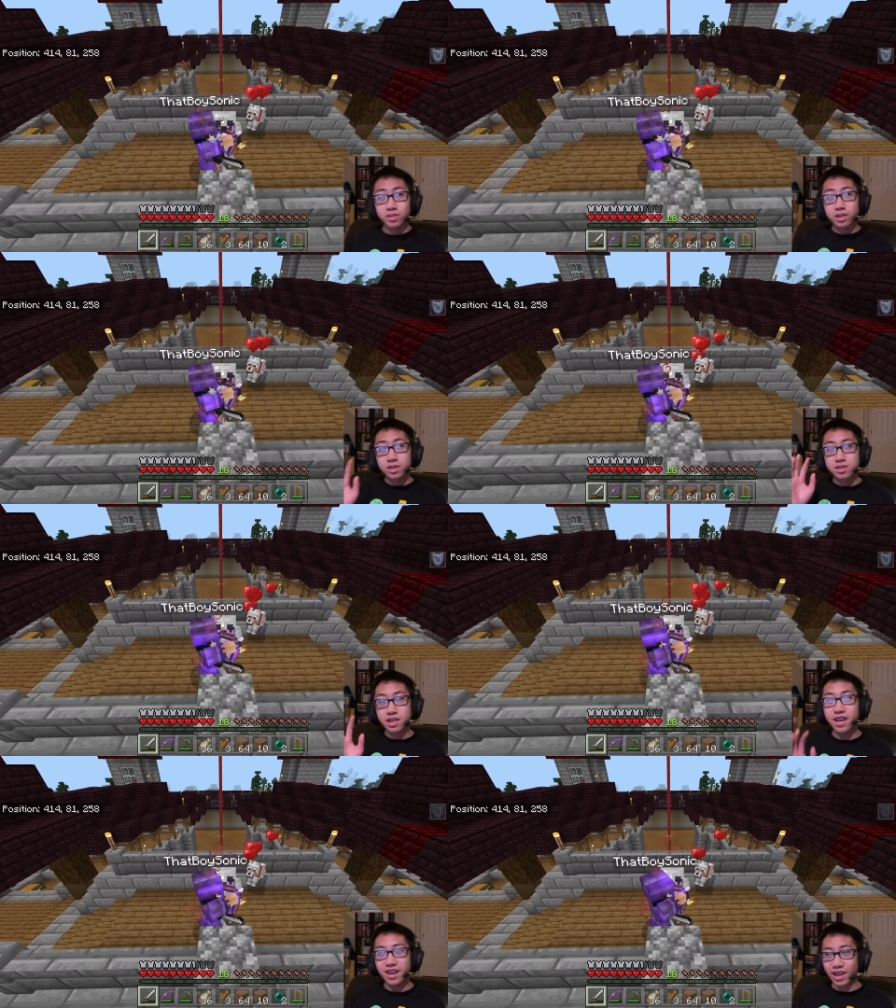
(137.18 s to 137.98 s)

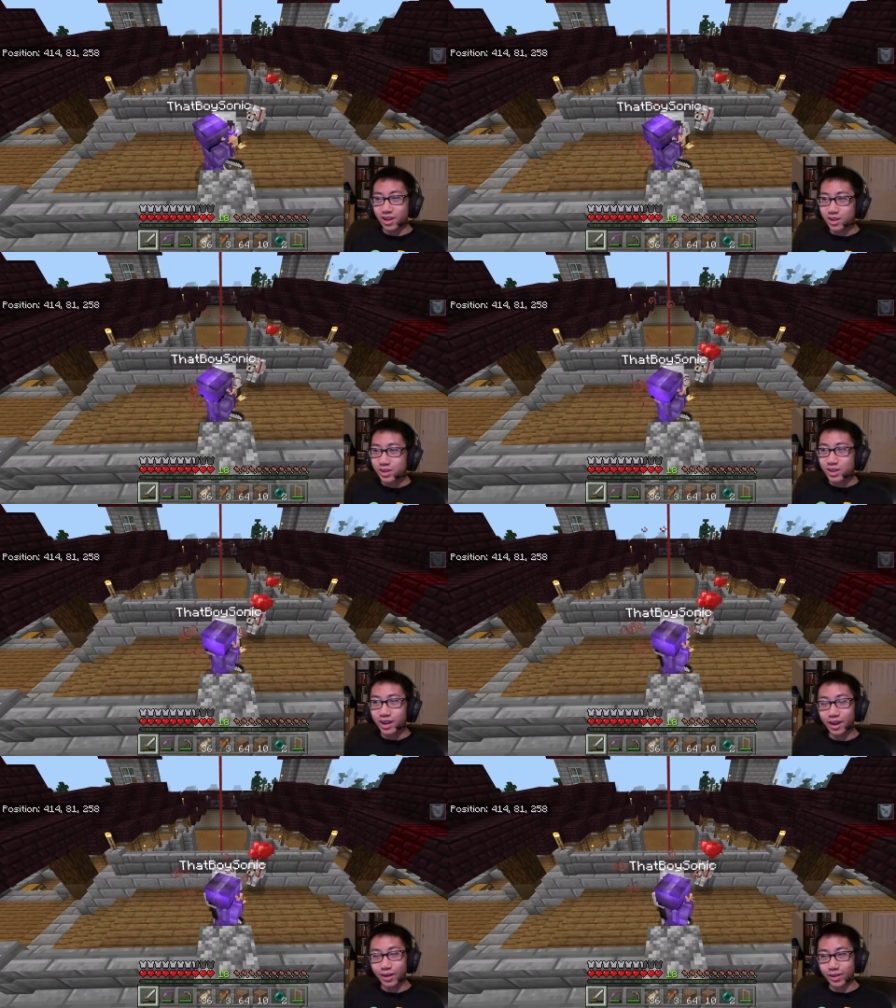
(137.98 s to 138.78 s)
today,
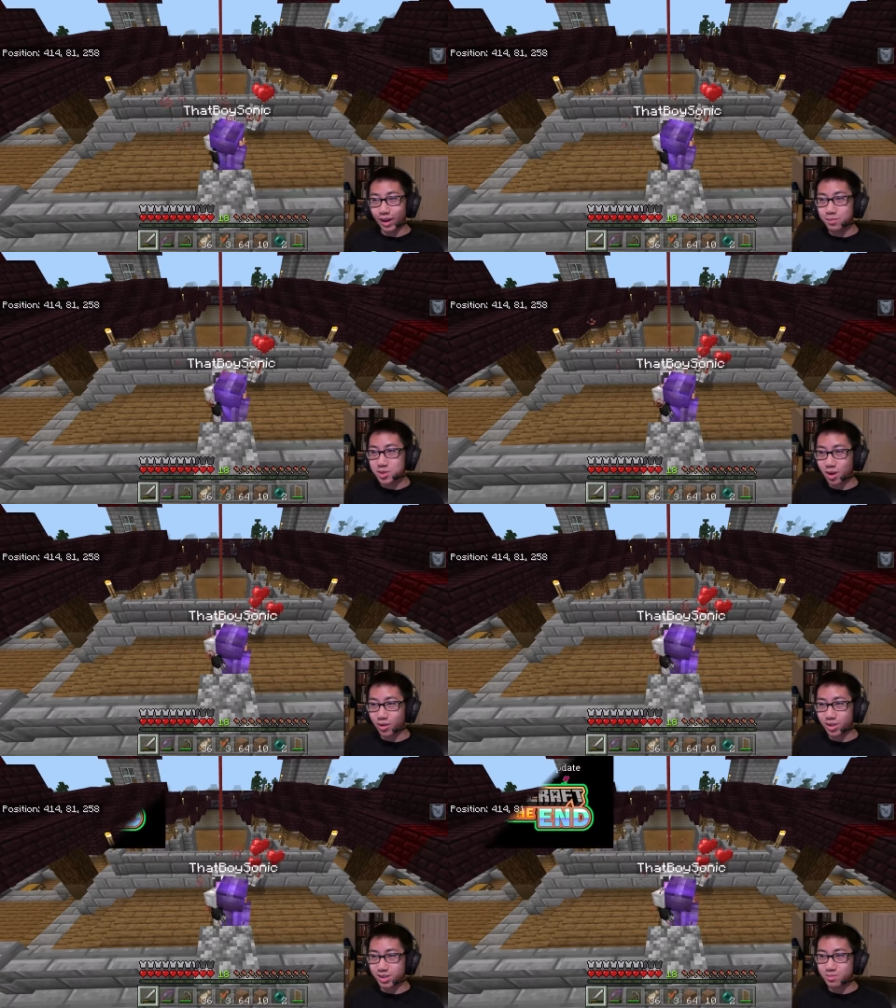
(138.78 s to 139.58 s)
I'm
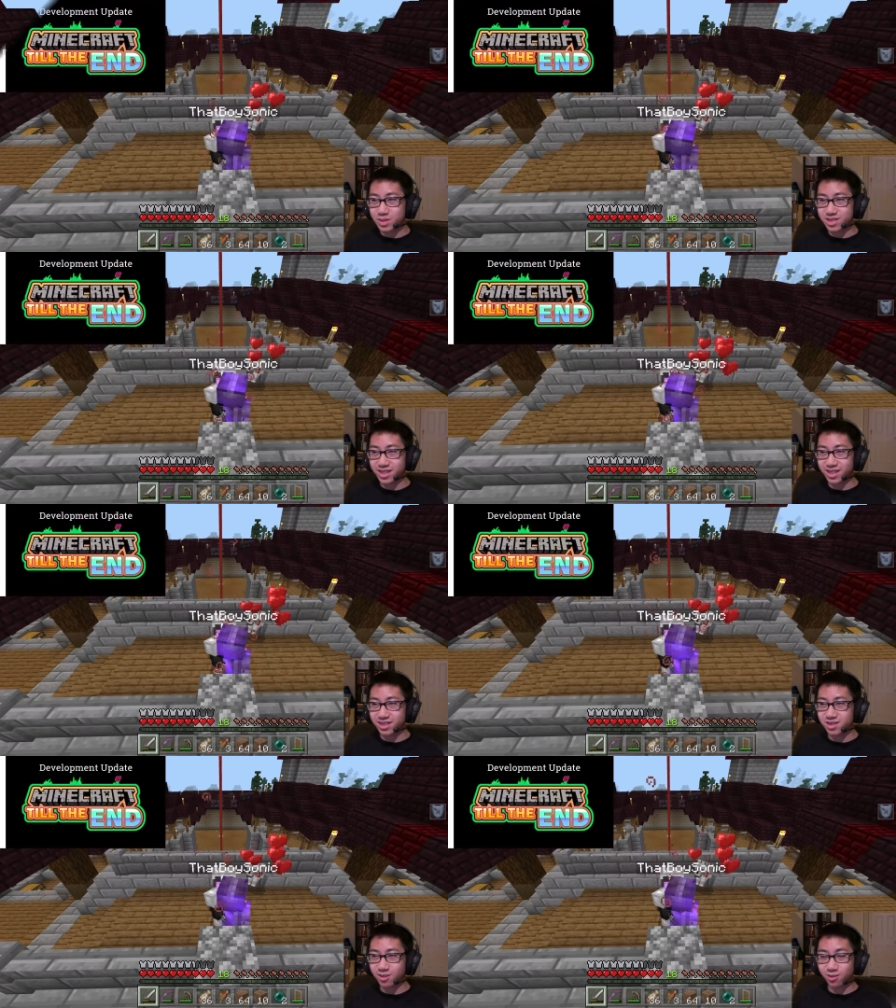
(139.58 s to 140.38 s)
sorry it's been taking
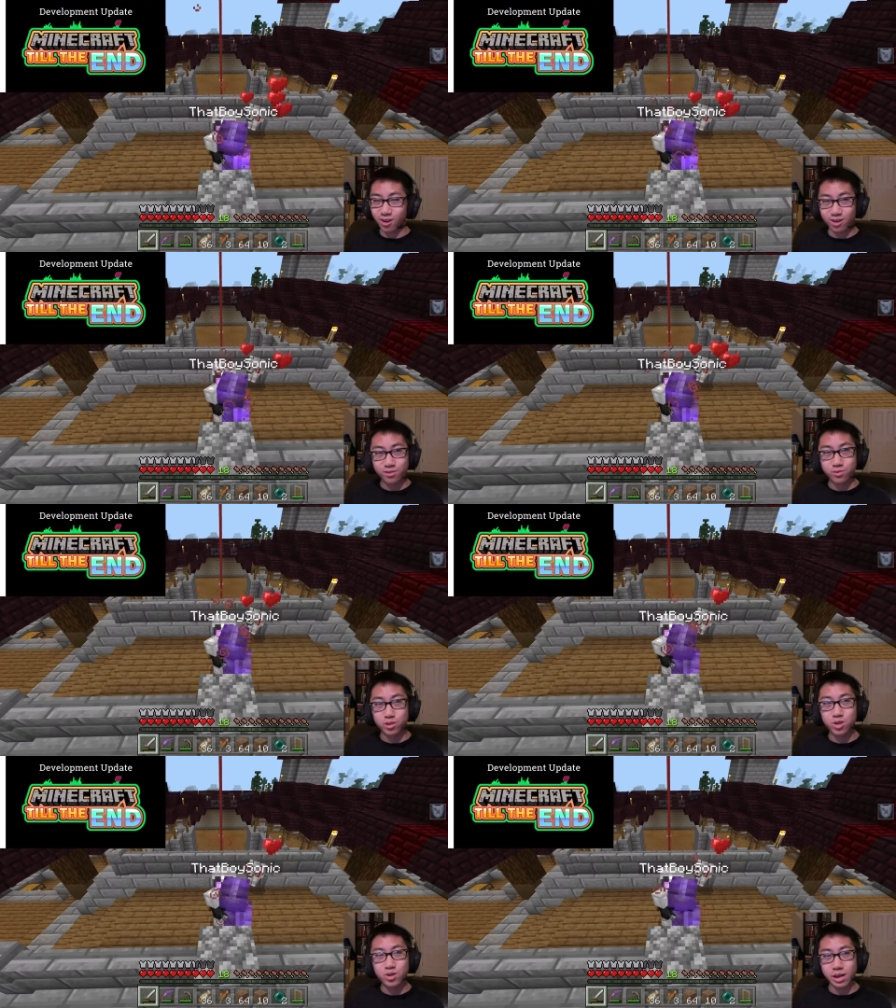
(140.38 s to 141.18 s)
so long for
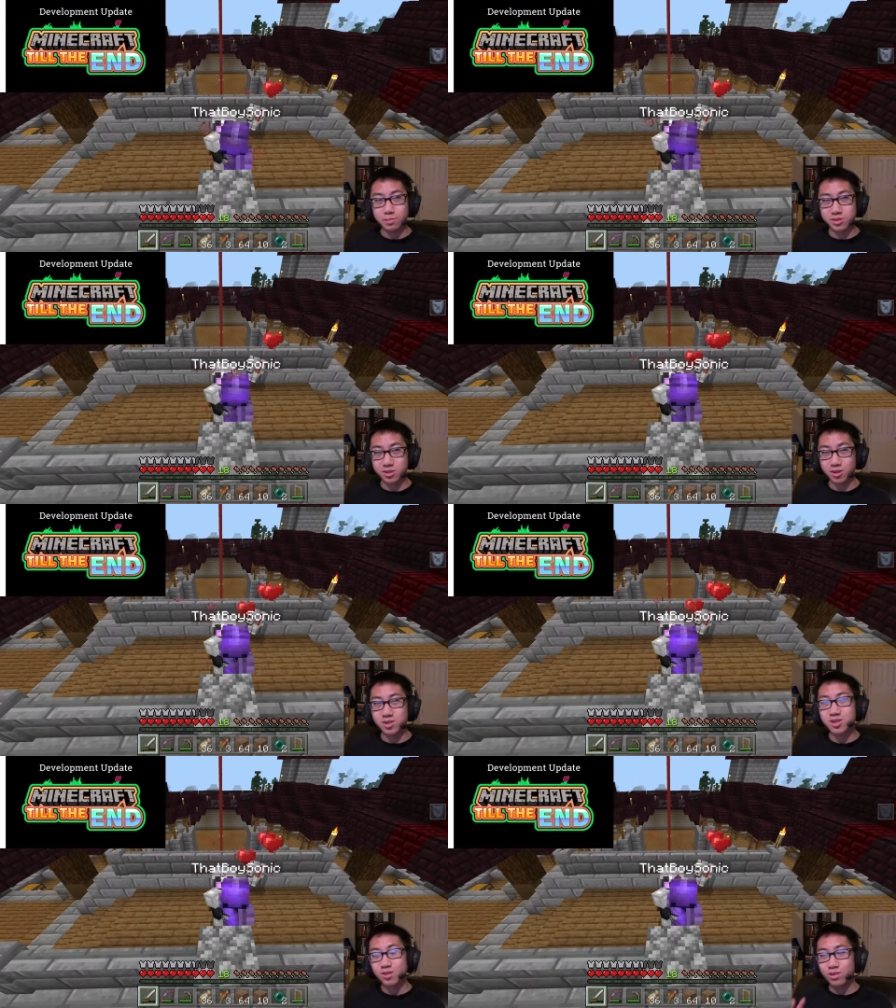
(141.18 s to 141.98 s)
new
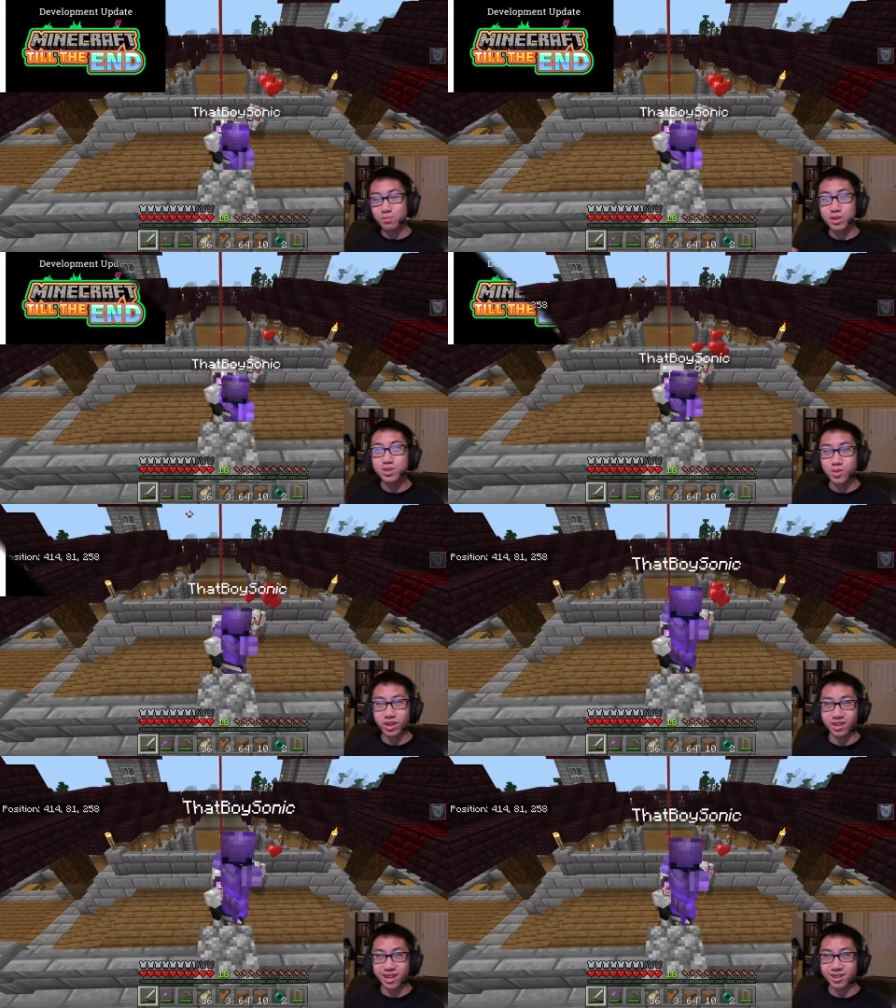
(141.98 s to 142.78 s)
episodes. We've been doing
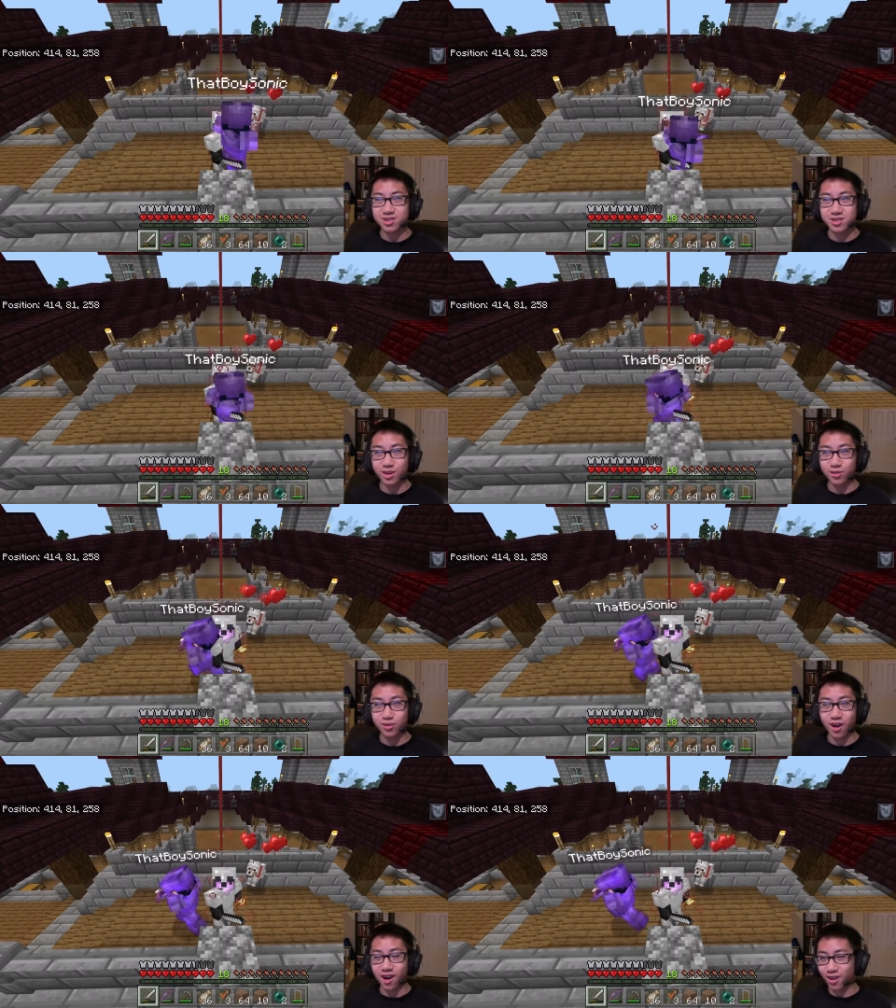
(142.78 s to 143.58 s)
a lot of stuff
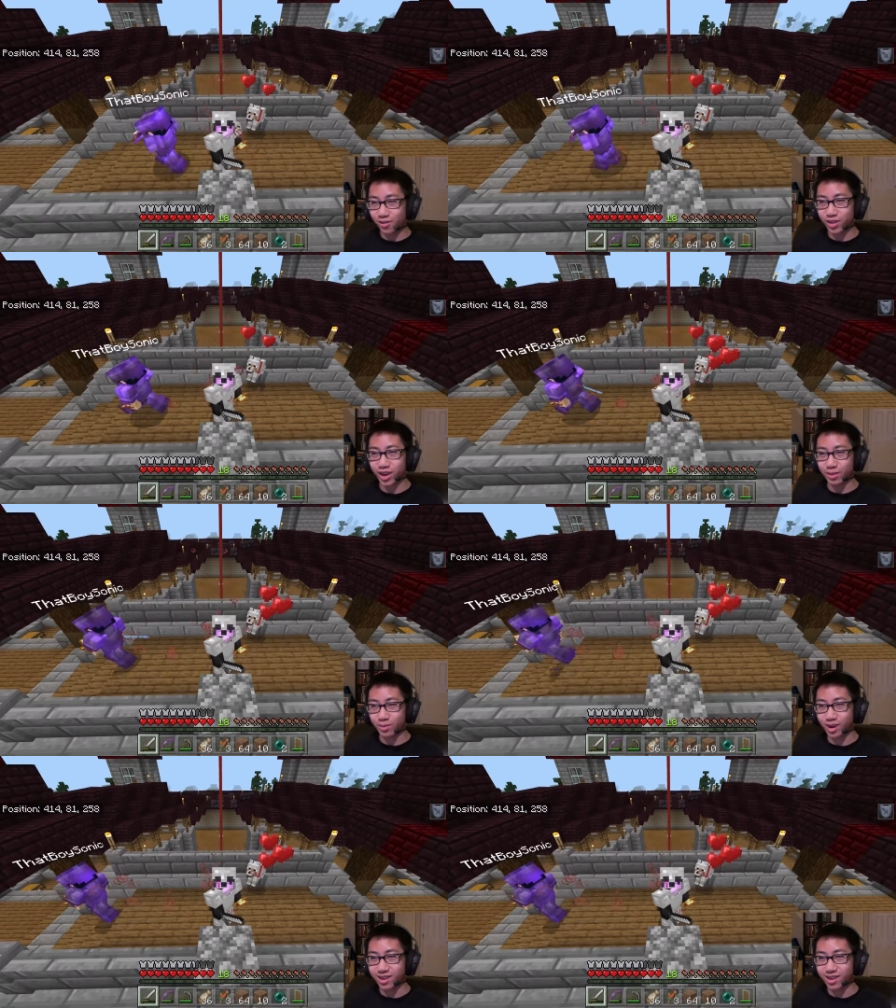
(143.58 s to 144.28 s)
off camera.